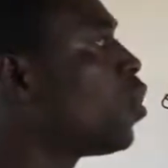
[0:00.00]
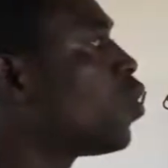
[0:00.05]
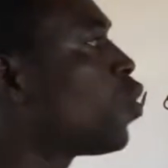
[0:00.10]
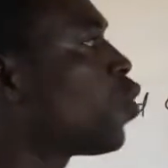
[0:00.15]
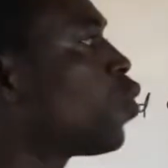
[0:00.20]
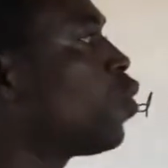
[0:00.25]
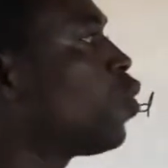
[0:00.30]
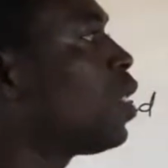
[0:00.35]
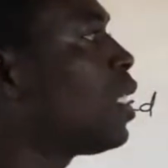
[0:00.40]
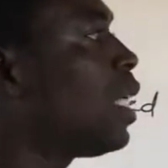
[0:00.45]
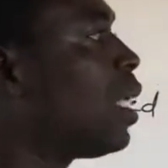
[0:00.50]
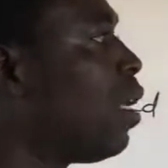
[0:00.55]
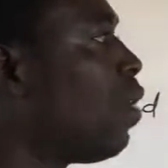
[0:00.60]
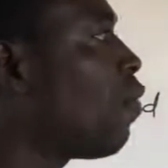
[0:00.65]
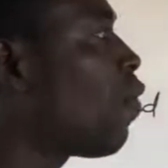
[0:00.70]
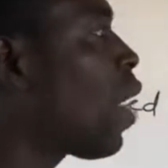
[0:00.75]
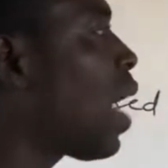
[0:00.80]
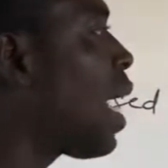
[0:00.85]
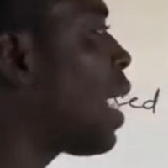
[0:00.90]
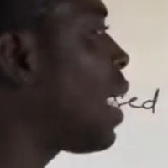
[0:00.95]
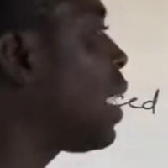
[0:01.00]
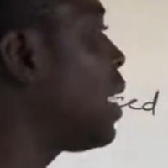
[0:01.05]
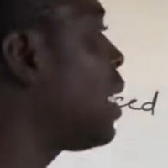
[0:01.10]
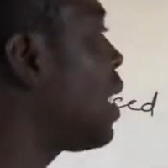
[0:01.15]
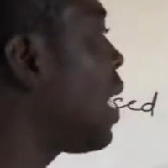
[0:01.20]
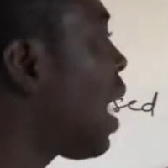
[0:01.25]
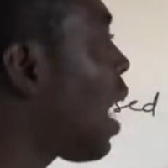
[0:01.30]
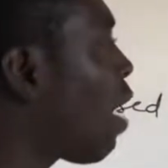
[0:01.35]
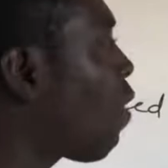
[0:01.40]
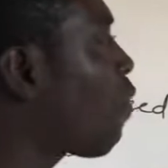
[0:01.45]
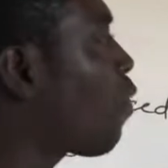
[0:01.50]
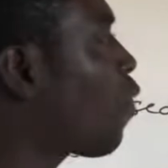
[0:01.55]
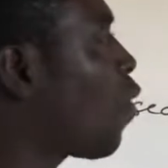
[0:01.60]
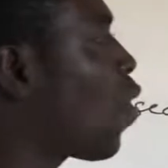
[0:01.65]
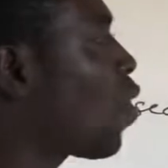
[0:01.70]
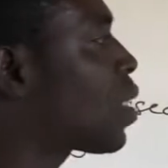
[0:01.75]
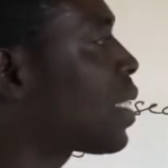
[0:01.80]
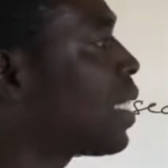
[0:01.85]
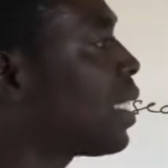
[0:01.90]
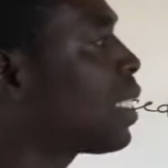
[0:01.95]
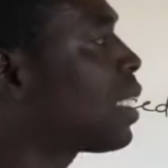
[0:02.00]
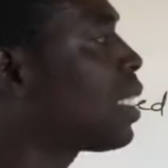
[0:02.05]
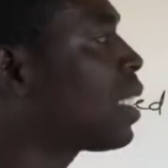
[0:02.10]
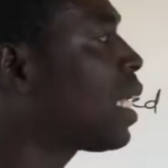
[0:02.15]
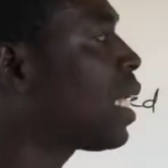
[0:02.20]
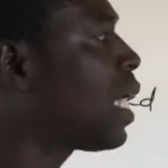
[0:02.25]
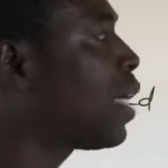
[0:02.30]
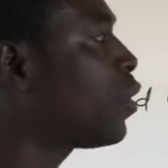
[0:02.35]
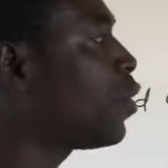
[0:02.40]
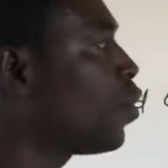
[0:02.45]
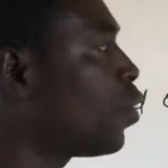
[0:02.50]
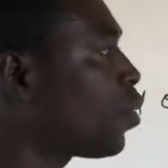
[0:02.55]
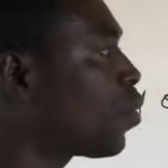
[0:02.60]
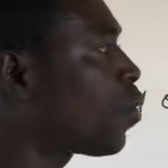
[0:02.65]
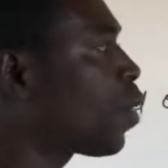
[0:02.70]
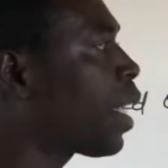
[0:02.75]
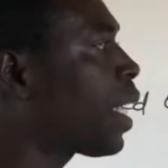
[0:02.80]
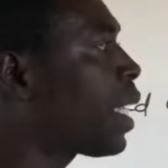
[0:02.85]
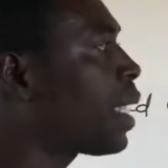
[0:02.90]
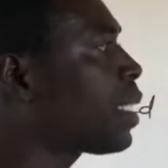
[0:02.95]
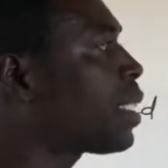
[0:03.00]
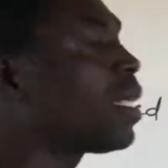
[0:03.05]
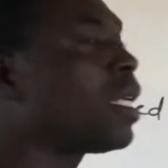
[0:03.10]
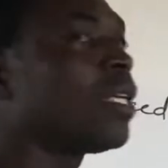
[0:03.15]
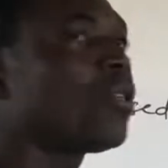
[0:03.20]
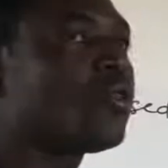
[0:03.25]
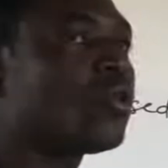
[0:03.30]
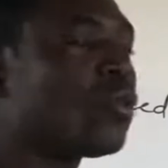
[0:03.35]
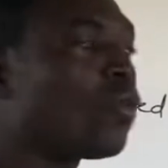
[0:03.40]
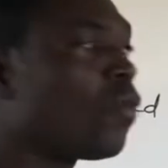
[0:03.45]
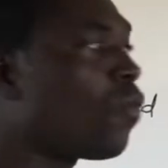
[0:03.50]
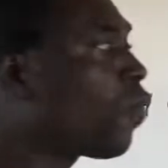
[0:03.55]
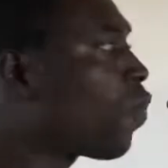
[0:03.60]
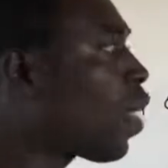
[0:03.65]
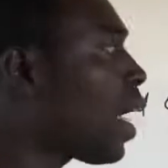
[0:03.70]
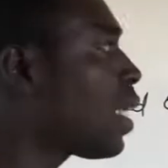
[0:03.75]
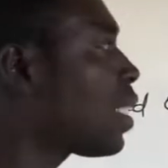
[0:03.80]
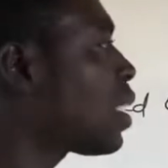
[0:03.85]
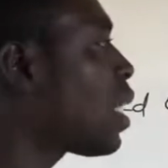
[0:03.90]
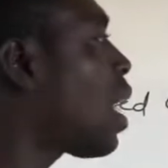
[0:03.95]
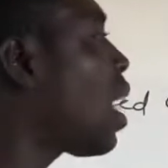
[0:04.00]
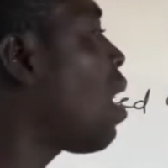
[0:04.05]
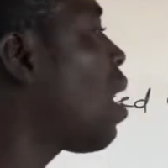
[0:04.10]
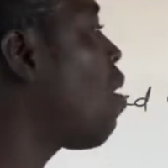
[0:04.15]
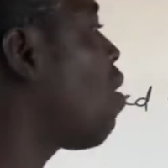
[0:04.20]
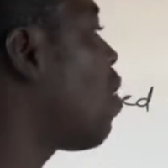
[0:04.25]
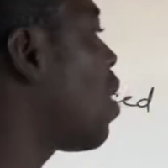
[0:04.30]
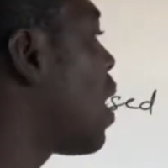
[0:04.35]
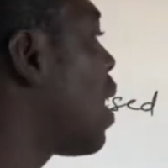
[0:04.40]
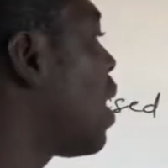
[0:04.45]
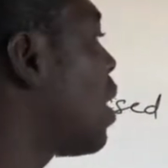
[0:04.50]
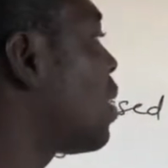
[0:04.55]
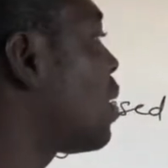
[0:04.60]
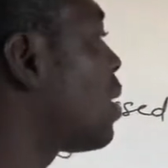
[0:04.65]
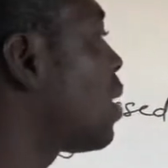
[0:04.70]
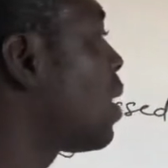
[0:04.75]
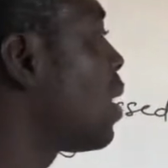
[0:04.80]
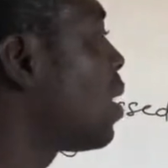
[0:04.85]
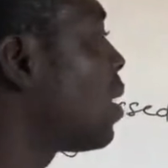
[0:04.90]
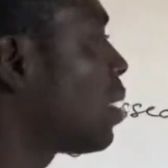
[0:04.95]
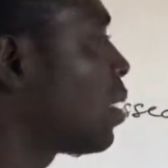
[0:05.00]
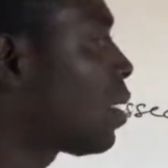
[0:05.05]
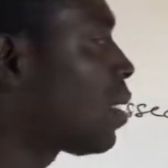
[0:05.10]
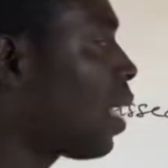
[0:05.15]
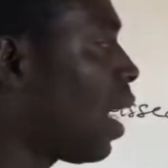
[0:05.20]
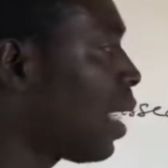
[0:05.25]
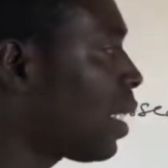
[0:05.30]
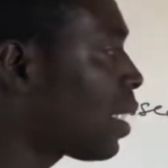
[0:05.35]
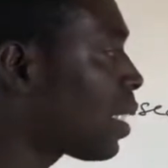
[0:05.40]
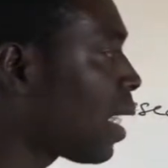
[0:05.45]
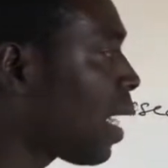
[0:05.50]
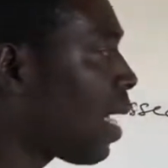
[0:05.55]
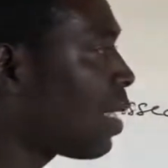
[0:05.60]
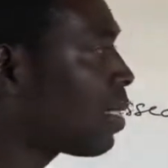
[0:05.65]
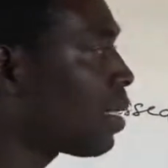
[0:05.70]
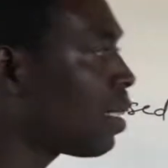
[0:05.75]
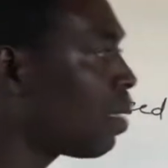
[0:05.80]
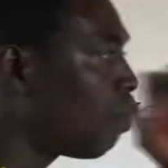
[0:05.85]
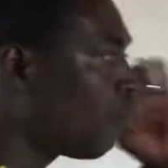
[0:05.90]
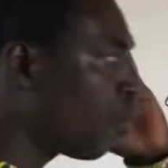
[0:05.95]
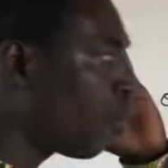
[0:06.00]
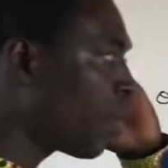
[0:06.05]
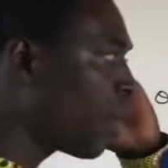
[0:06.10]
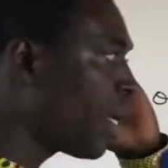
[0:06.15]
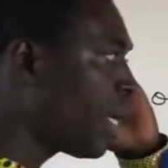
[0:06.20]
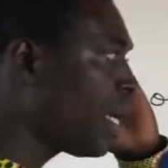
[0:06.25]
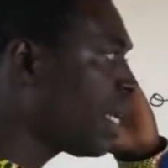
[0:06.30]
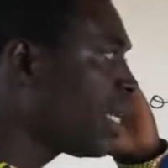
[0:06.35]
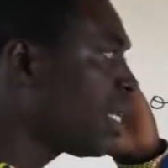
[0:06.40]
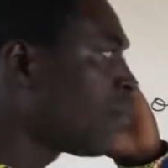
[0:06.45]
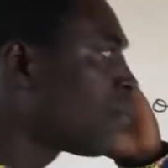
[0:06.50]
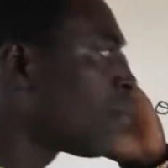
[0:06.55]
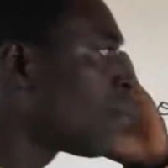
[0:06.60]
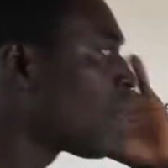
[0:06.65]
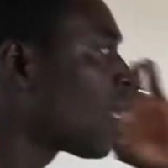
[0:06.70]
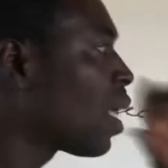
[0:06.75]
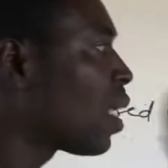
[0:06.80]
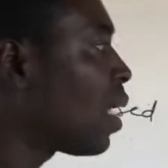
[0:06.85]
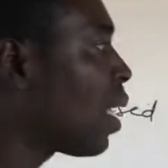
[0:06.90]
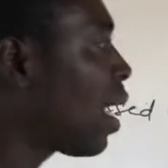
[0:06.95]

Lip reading: to deliver enough oxygen and nutrients to vital organs such as brain, the